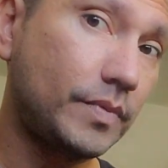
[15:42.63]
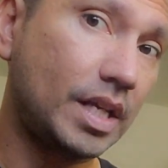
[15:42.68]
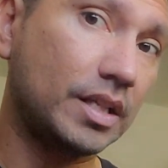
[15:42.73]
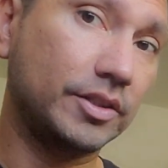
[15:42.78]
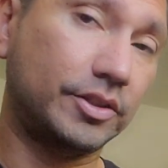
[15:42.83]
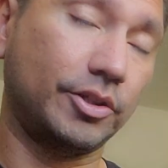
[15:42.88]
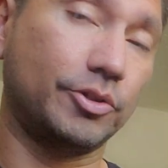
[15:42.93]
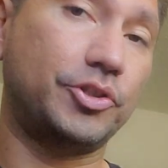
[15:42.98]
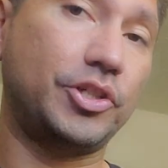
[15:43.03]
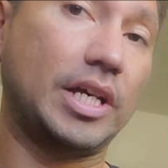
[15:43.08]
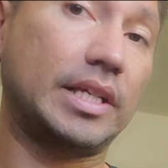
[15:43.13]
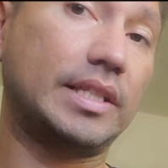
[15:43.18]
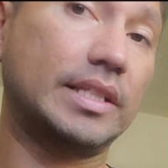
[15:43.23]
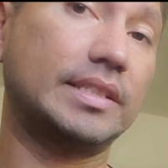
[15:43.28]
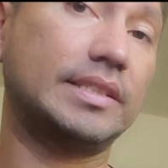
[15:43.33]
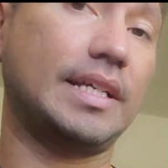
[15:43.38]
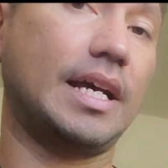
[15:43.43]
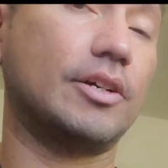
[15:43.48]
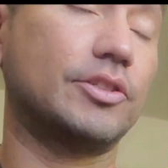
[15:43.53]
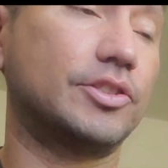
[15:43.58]
So check
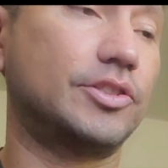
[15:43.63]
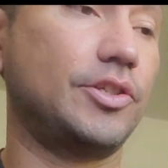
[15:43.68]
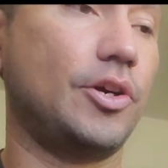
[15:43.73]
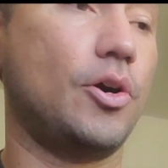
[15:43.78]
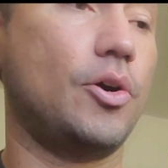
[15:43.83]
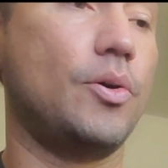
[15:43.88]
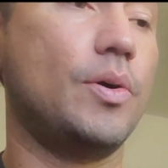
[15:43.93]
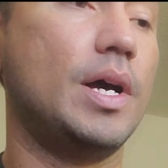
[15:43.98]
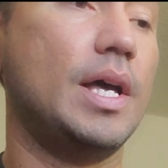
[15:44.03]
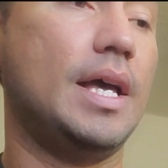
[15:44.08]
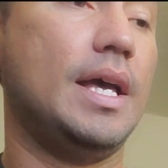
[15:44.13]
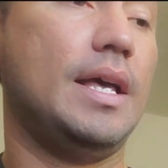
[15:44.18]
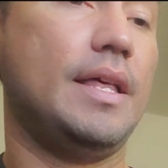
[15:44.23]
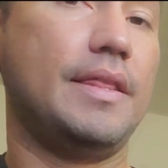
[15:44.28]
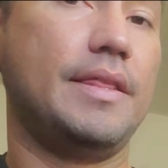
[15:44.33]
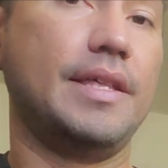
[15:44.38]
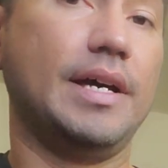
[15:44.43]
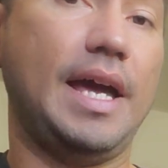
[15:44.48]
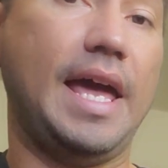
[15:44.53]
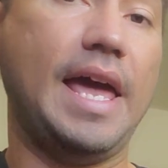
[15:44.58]
this out. So
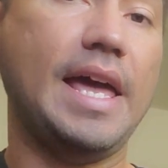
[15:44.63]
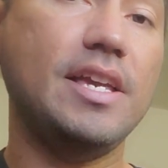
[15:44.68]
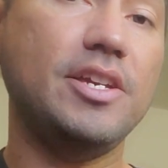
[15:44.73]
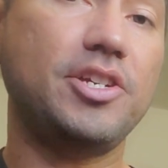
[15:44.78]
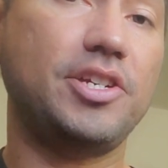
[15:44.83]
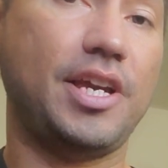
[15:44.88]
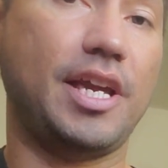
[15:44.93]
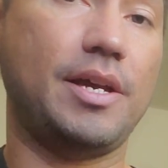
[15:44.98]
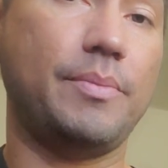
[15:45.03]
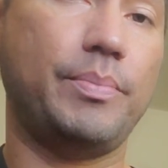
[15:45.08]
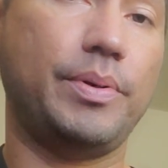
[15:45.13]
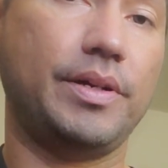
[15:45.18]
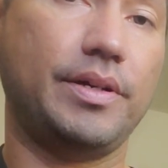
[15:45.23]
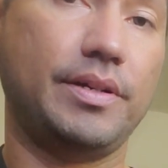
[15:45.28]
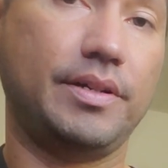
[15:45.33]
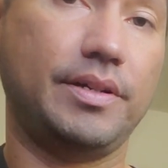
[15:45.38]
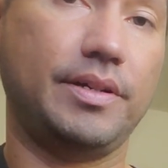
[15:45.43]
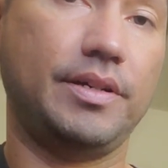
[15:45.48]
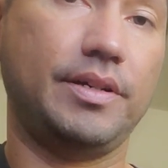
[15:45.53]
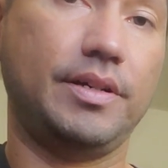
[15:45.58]
the A shape,
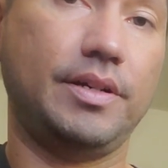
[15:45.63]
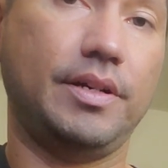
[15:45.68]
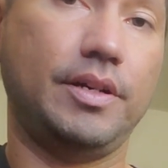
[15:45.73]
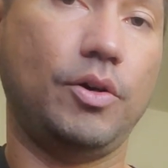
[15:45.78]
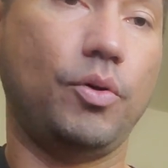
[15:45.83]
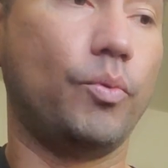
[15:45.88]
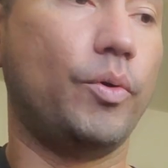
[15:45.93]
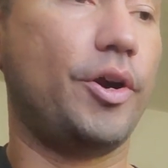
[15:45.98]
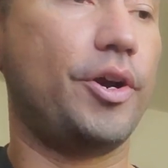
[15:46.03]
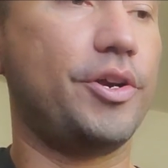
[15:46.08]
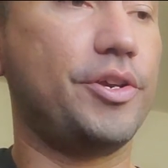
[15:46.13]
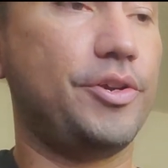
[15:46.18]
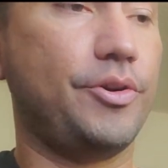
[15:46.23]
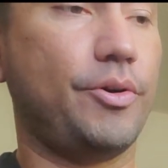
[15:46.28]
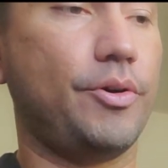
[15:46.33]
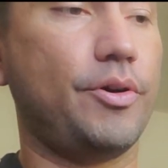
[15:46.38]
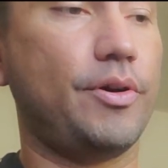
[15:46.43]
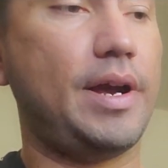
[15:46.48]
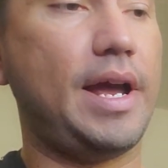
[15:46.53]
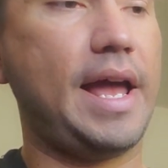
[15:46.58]
where
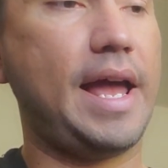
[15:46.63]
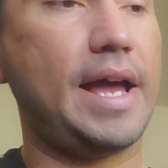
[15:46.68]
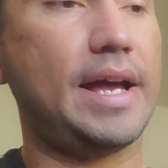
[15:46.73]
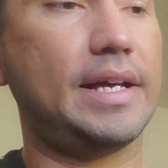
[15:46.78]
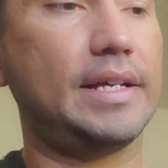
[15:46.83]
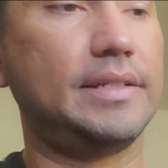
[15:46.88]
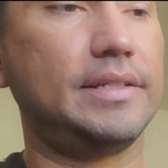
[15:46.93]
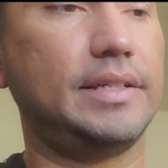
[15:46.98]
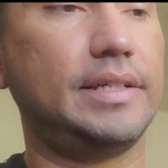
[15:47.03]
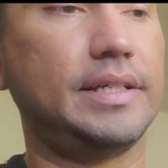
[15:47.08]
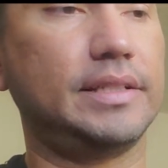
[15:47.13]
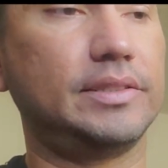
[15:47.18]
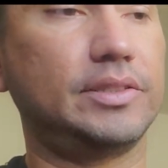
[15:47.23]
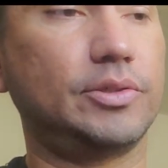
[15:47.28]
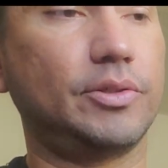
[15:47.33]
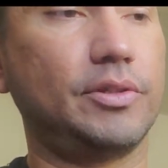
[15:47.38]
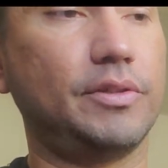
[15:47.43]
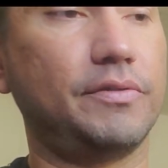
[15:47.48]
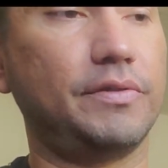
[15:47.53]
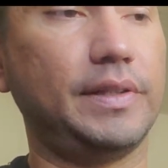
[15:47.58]
your hand can
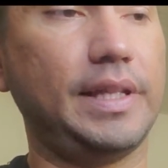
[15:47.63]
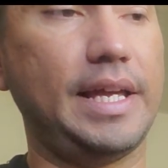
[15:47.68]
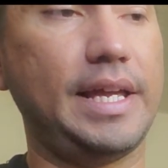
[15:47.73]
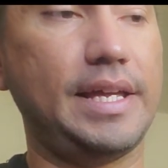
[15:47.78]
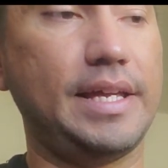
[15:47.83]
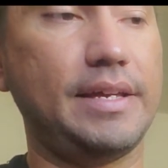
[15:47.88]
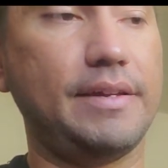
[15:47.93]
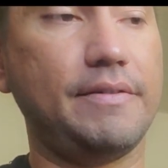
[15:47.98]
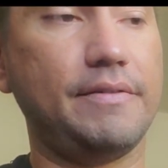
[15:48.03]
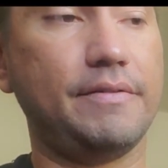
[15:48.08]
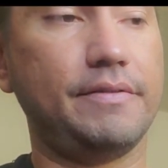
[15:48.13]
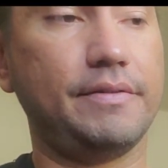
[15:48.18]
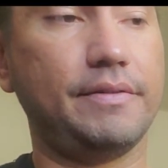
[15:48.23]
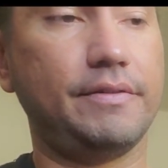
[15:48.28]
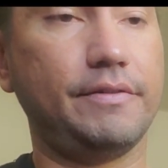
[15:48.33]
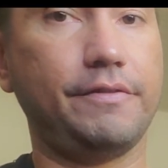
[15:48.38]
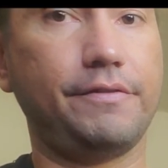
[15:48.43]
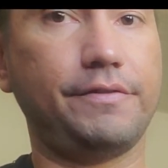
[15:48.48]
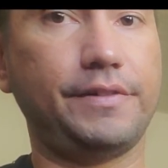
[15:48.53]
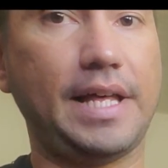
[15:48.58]
sort of lay
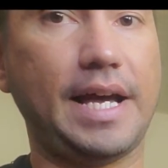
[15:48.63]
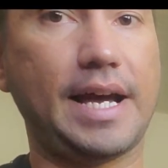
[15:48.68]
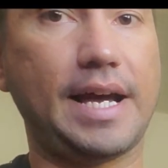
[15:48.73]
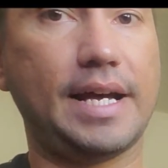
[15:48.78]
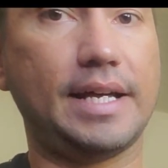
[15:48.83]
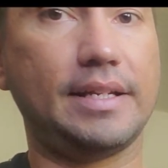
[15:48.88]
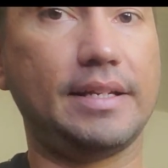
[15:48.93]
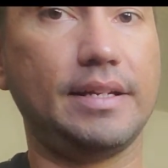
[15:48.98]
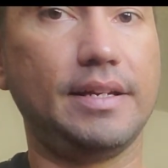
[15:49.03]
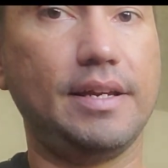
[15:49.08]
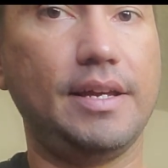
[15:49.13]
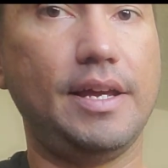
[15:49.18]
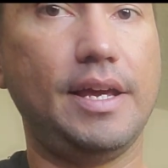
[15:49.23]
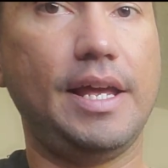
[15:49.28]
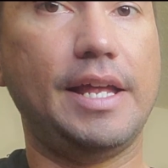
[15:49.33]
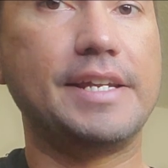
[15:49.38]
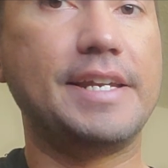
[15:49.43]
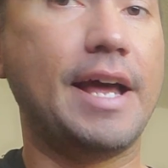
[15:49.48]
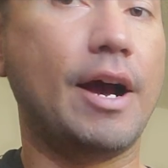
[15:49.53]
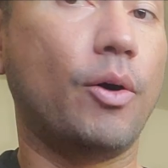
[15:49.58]
flat.
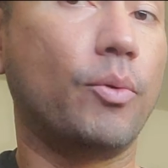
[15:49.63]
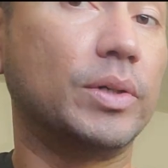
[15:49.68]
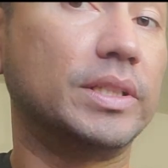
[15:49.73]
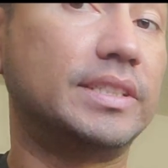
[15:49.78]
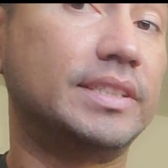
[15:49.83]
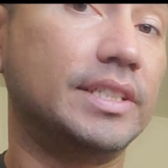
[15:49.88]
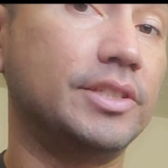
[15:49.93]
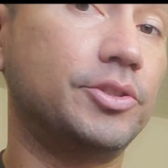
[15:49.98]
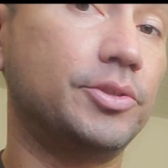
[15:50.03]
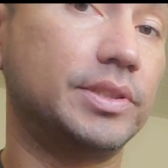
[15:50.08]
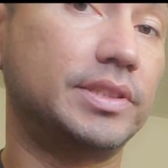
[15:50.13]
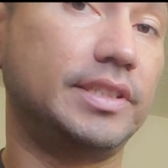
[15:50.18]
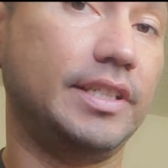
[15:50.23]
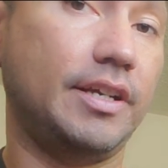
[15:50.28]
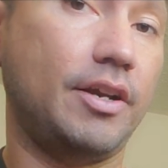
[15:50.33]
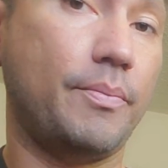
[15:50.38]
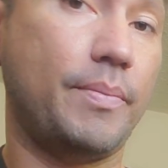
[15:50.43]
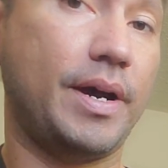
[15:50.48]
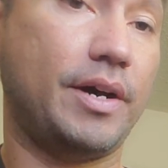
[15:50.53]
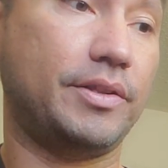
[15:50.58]
Now what's
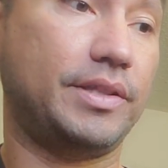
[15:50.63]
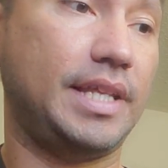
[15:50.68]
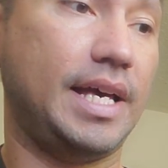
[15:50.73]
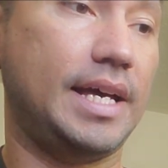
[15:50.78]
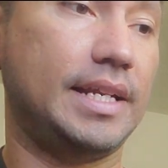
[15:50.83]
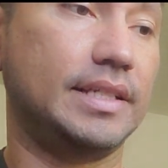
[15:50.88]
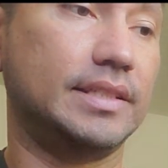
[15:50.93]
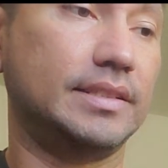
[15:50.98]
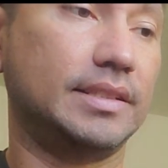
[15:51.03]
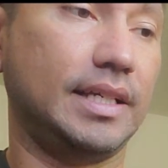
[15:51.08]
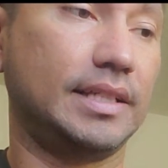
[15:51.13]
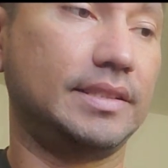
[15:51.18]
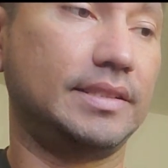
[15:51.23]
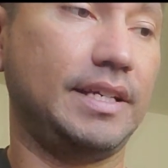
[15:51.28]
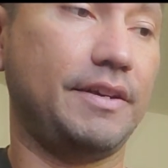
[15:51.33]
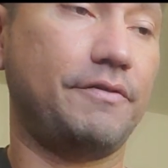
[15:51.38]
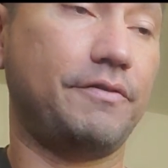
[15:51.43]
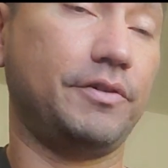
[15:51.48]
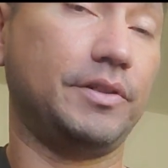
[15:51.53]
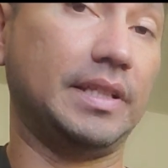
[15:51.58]
interesting about that is, like,
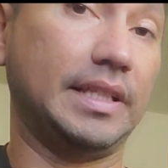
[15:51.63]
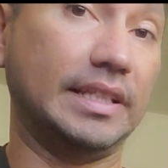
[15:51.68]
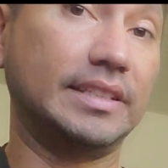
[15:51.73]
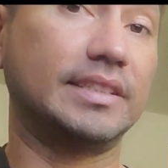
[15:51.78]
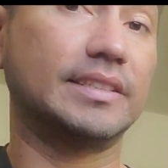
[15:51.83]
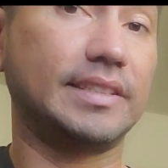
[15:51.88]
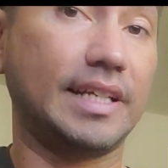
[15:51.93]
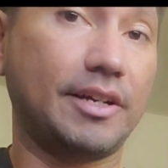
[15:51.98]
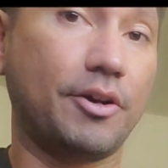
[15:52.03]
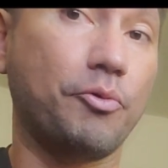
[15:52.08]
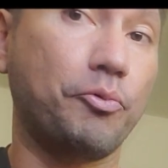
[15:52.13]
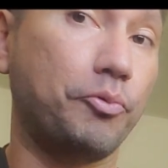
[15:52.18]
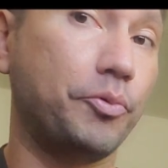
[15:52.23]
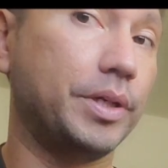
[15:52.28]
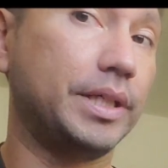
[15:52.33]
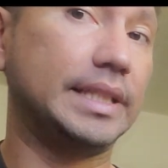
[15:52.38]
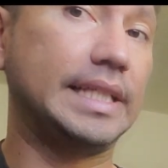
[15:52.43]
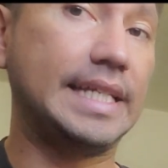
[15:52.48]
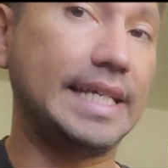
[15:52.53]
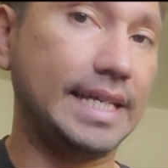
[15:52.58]
say for this is like a
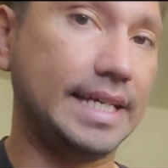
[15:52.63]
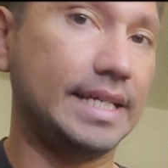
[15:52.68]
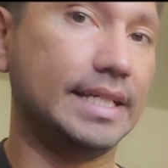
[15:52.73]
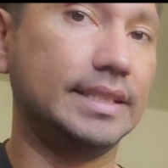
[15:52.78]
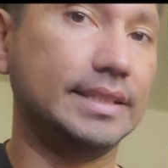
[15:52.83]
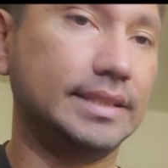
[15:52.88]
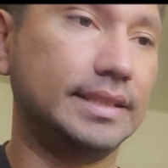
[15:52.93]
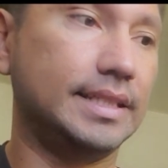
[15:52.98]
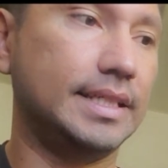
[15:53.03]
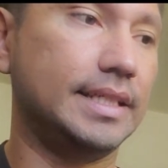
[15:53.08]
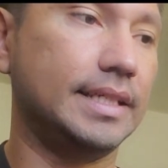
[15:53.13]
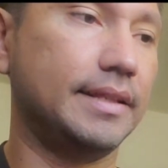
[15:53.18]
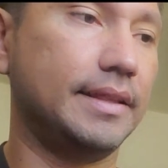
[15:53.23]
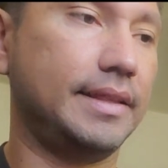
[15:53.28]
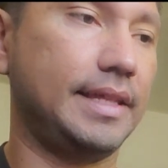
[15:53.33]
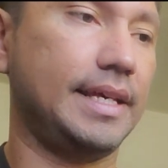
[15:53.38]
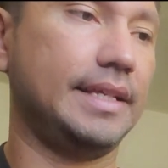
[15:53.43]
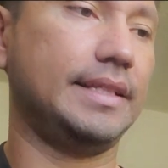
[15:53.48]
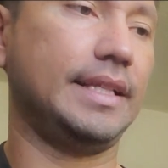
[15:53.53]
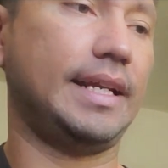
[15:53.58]
really easy
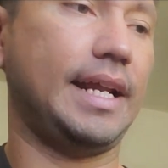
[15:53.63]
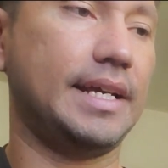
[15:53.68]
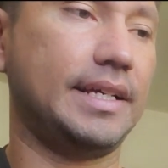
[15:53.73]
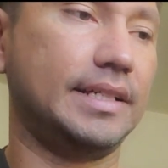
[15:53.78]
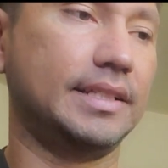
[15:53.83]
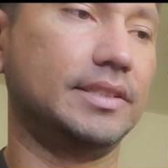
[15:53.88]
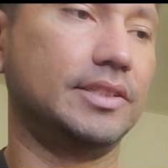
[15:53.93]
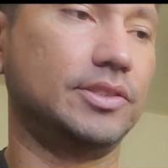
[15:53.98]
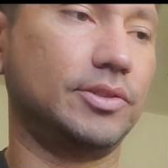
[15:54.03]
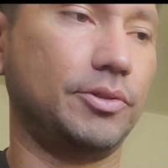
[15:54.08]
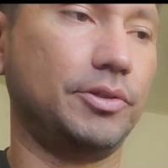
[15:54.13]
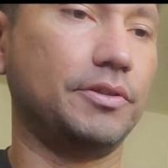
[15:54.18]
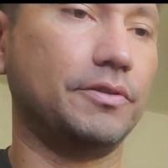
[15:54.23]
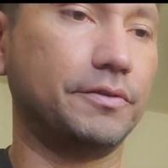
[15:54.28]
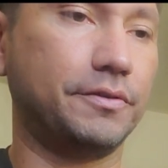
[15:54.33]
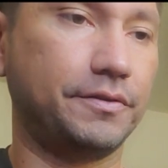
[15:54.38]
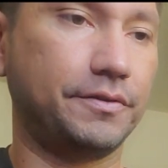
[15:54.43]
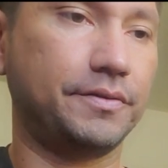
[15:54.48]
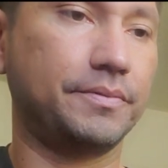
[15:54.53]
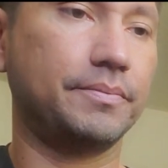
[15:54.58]
thing that I can sort
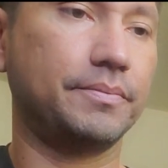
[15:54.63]
of